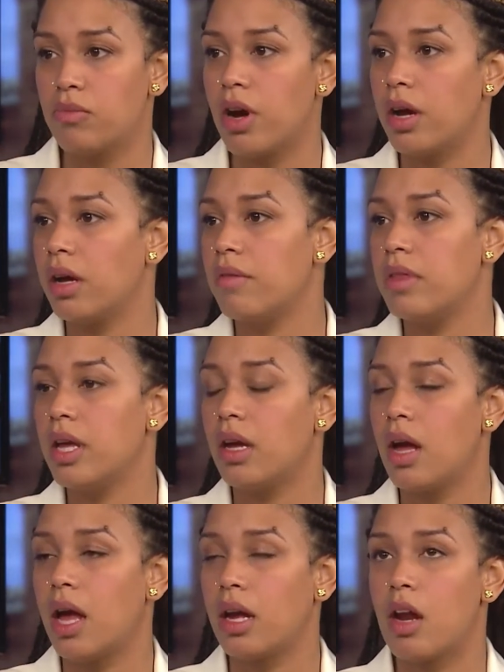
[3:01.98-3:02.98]
rung of the
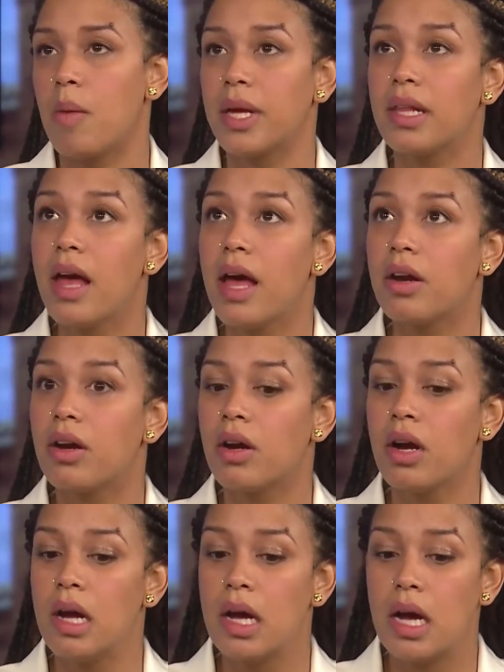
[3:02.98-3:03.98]
economic
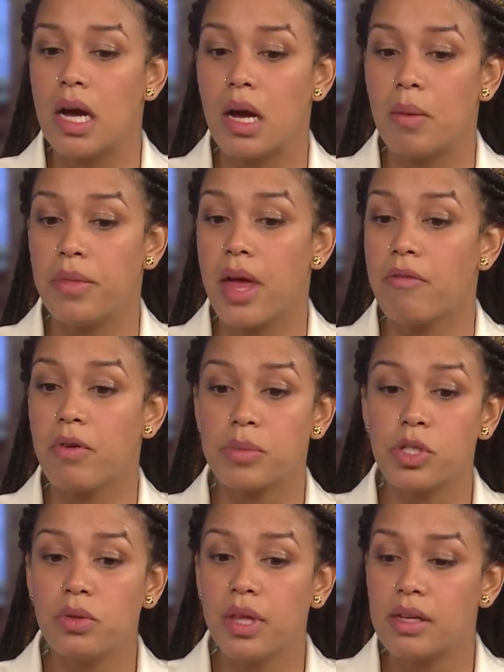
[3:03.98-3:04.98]
ladder, that from
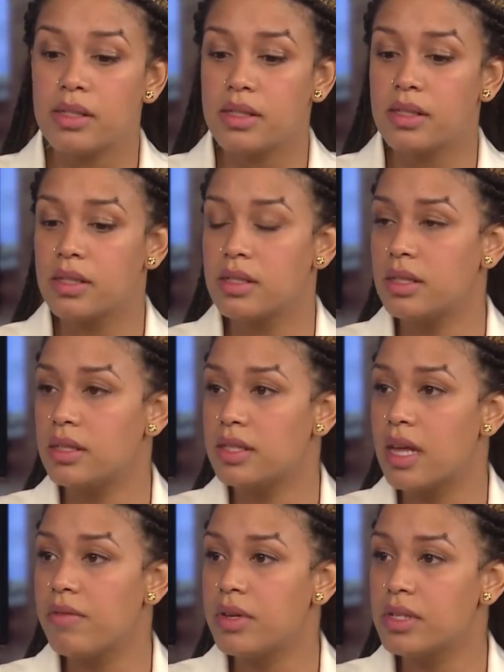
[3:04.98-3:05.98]
2016 to
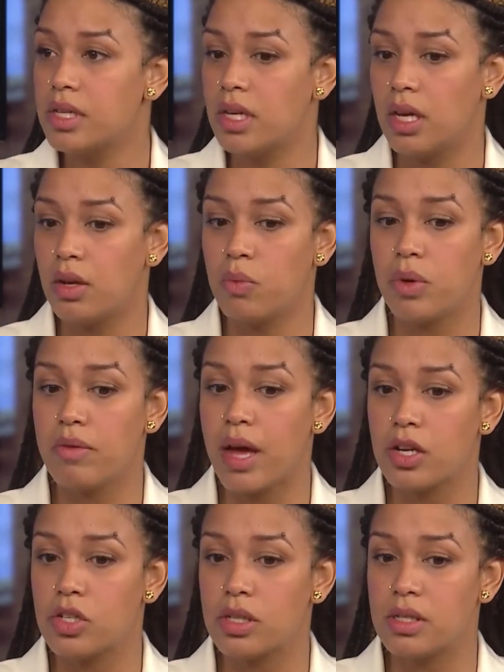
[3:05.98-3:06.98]
17, we've
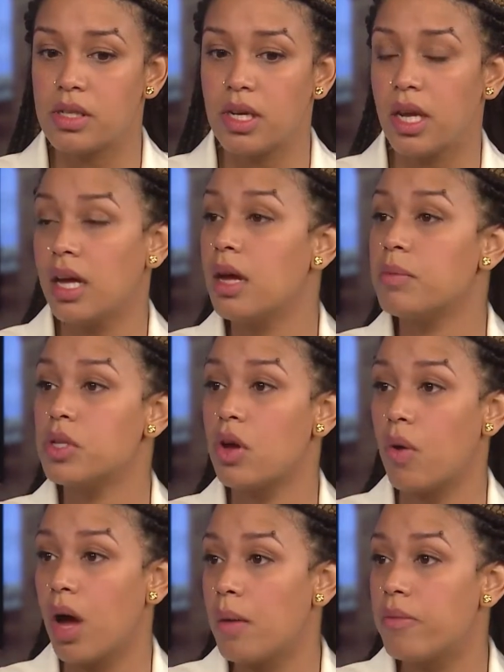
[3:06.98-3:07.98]
actually seen incomes
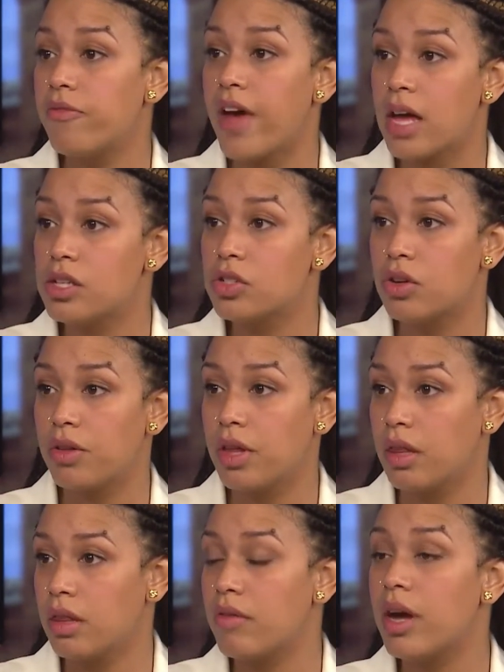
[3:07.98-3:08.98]
go up faster
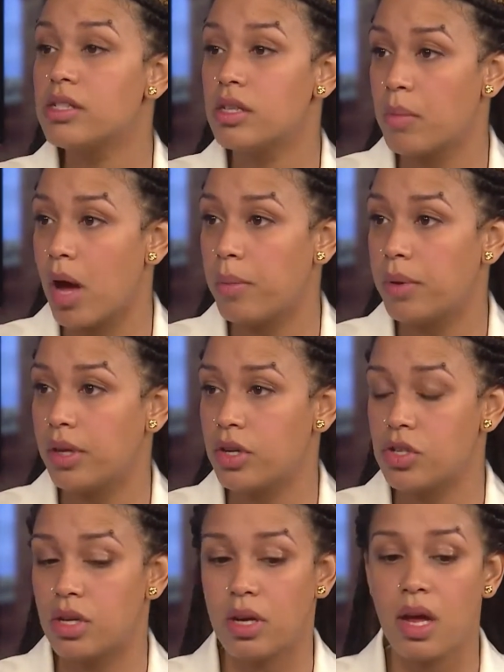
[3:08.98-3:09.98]
than the rest of the
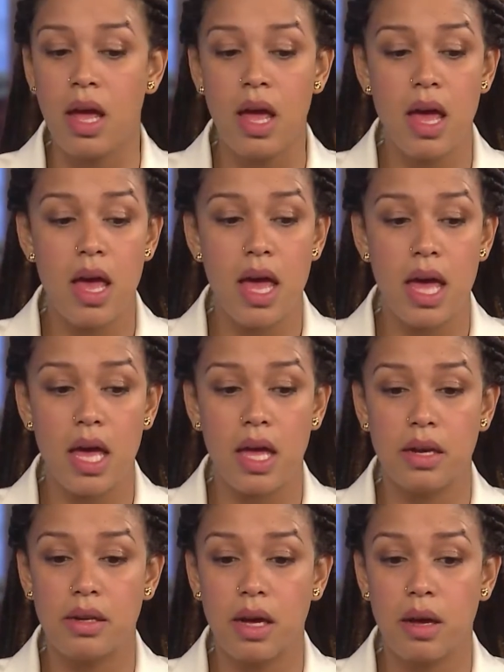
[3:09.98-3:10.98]
population.
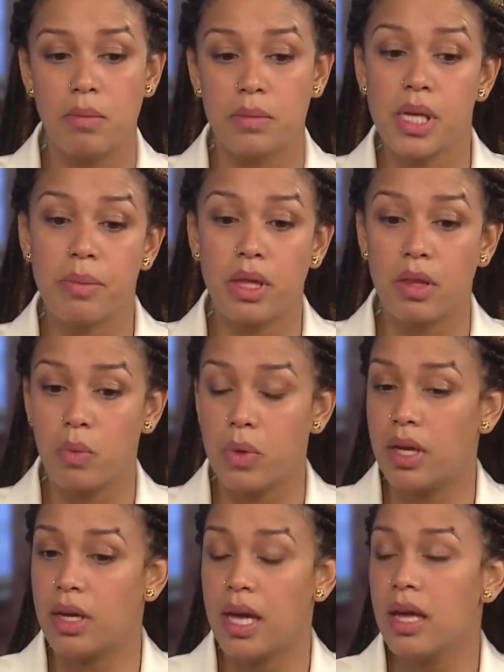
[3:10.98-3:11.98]
And something that
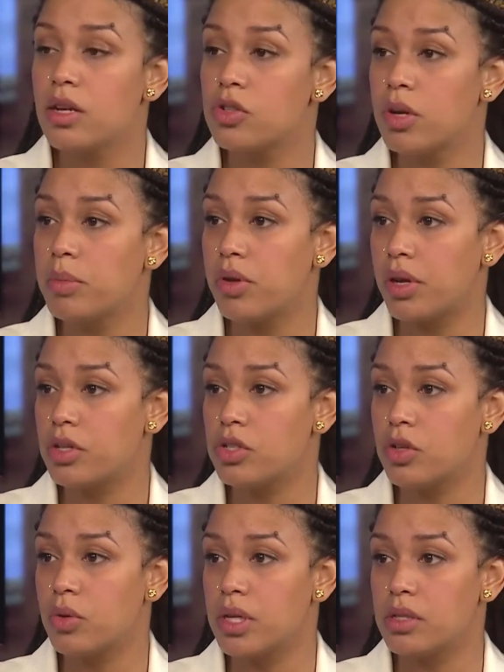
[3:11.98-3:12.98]
we can attribute it
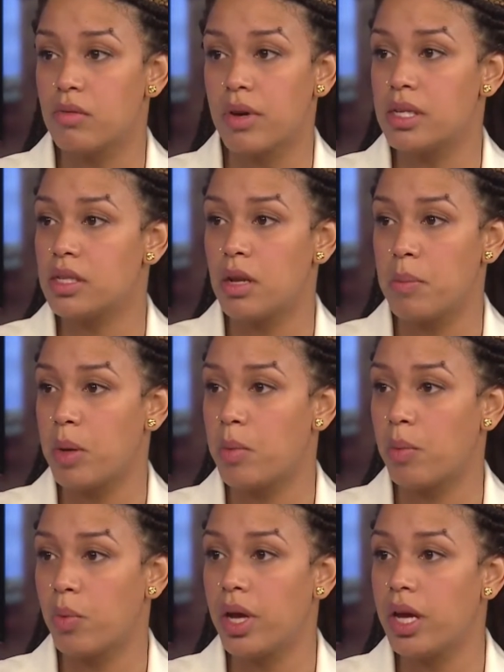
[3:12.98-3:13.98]
to is a raise in the
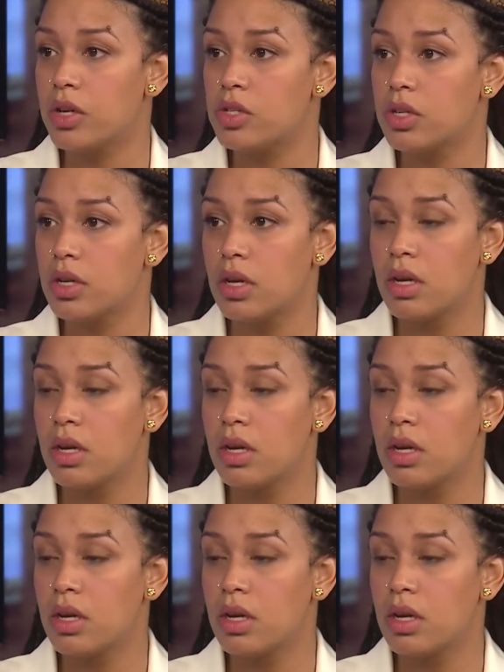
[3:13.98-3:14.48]
minimum wage.